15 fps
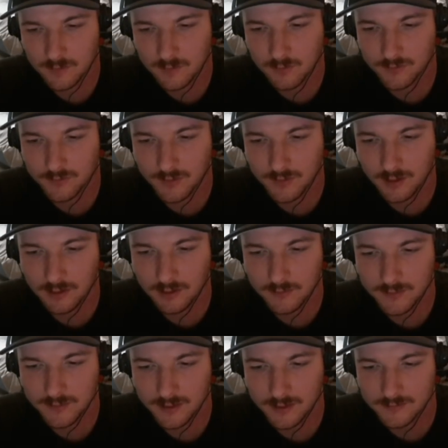of course, 9/11
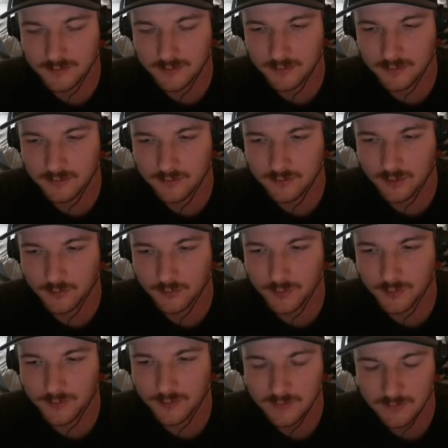attacks, and it starts
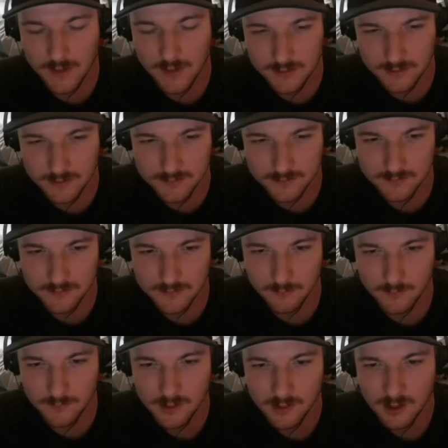with the banking
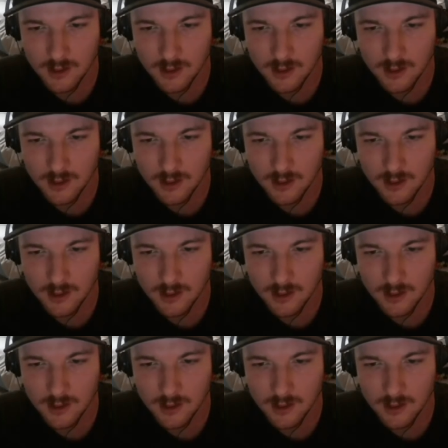system.